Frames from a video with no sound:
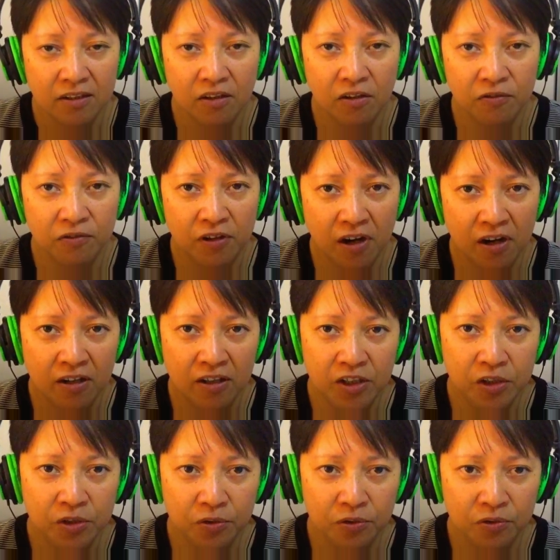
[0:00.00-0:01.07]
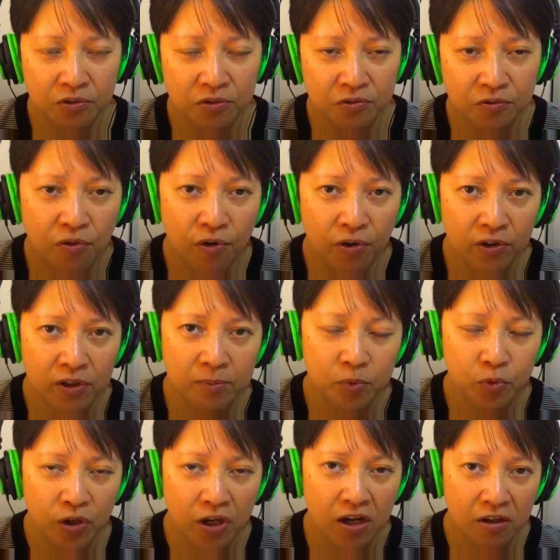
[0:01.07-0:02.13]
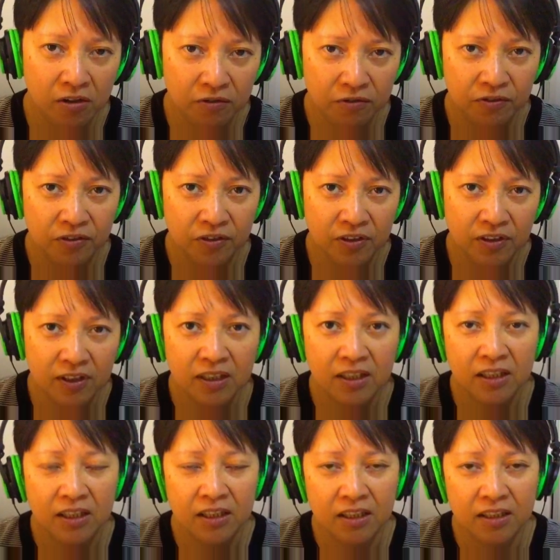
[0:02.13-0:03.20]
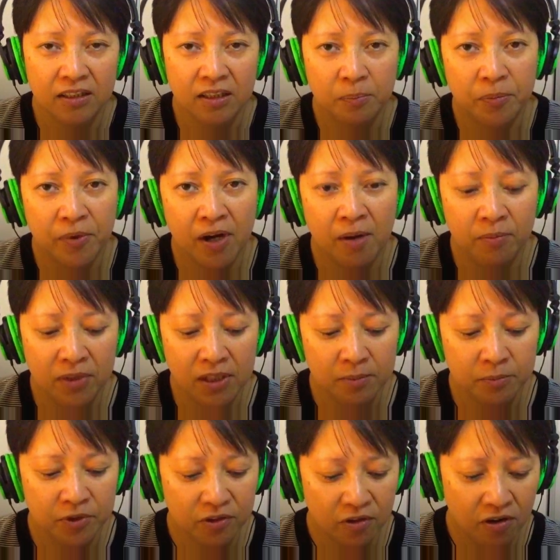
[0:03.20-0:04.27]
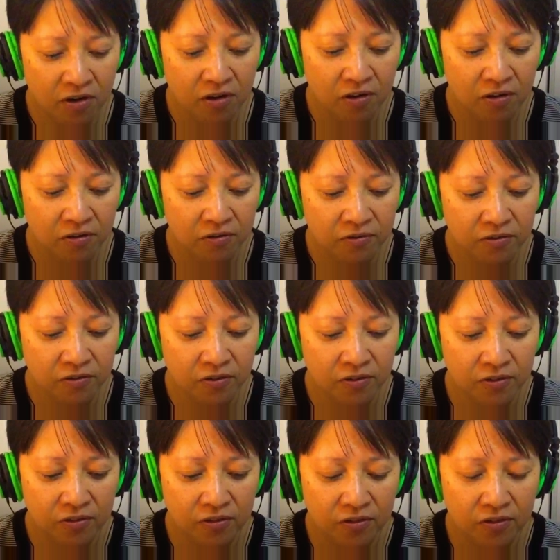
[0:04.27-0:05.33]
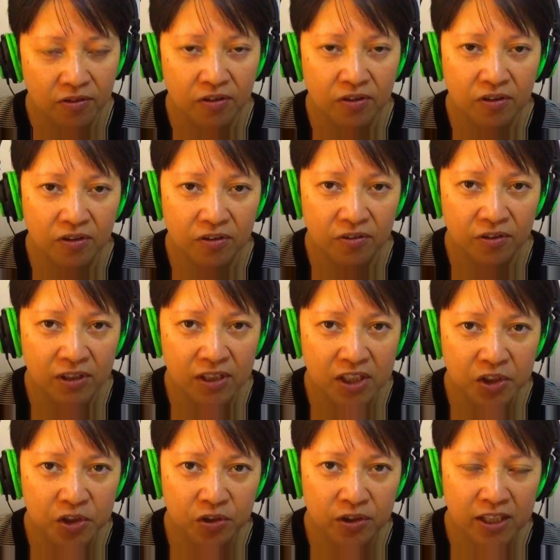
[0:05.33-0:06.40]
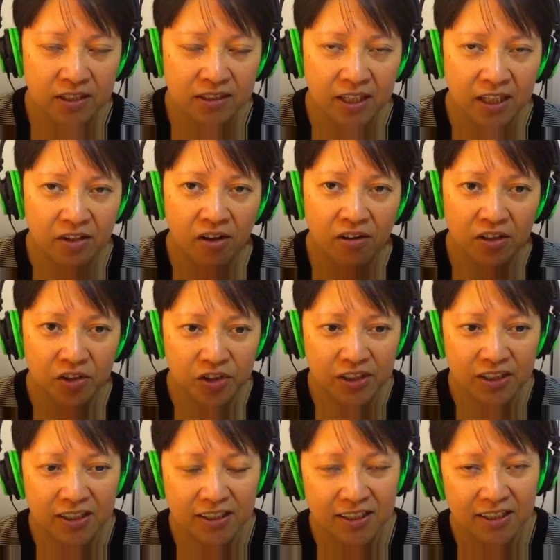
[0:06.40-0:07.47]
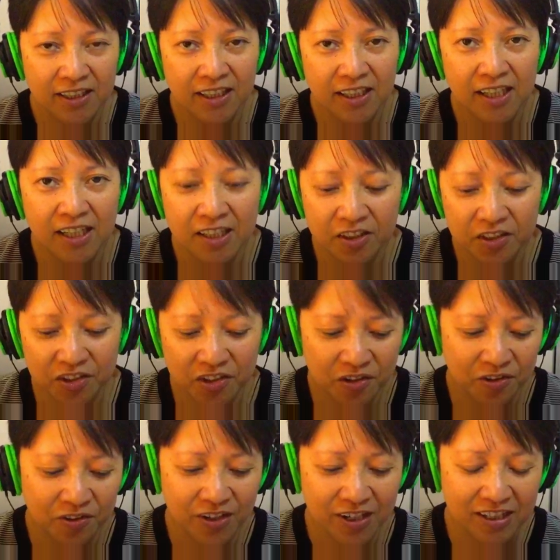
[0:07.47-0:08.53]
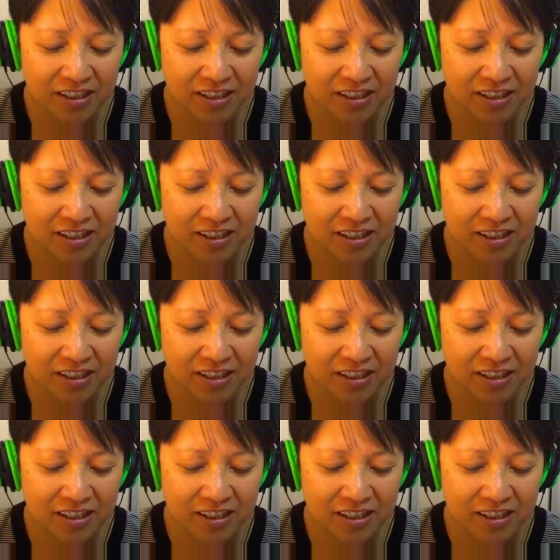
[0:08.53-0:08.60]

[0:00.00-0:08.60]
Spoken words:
of Carl Jung, Volume 12, The Problems of Religion and Psychology. So